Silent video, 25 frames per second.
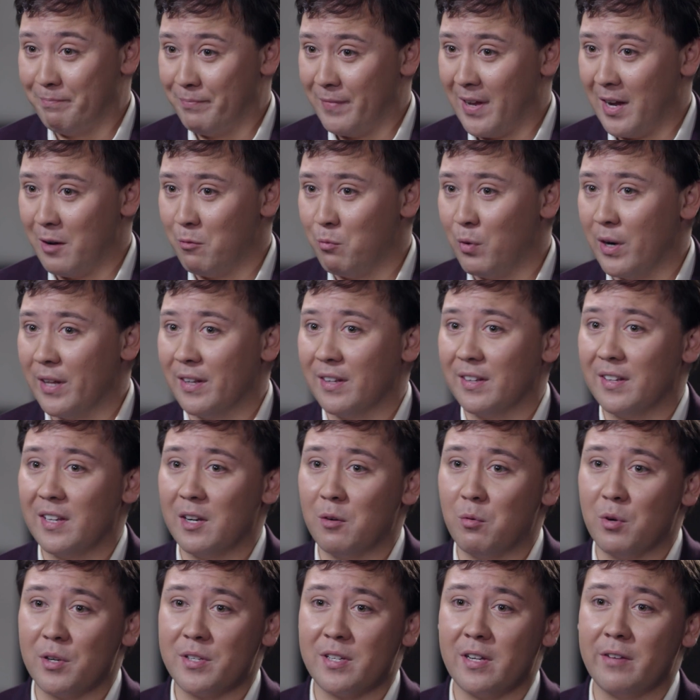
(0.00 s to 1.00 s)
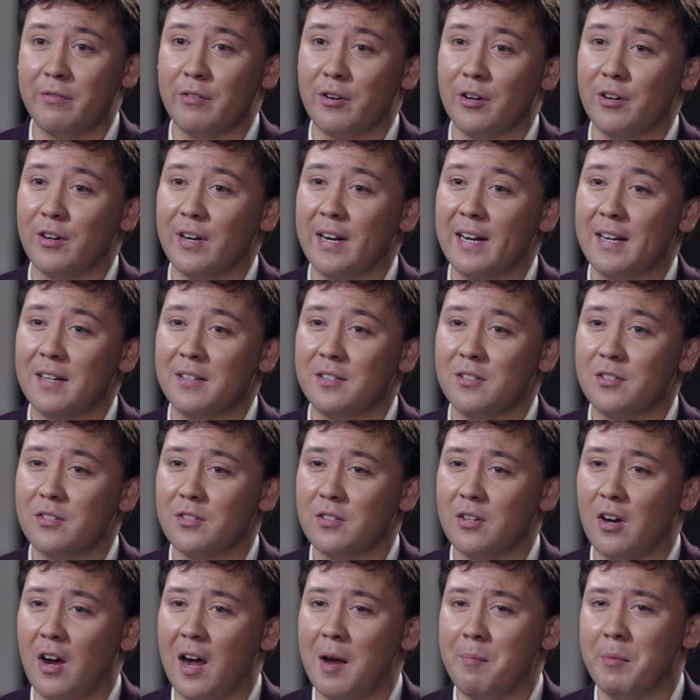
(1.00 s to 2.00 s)
and whether there was ever a
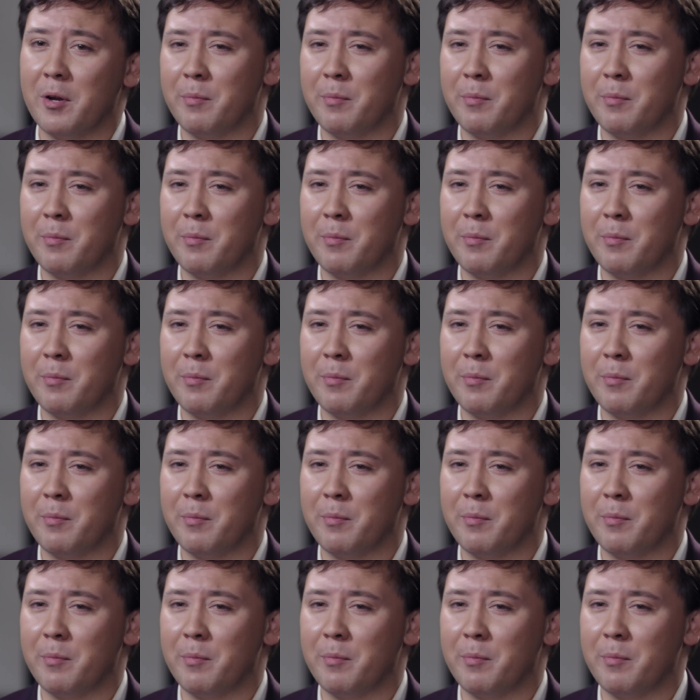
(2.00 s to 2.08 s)
time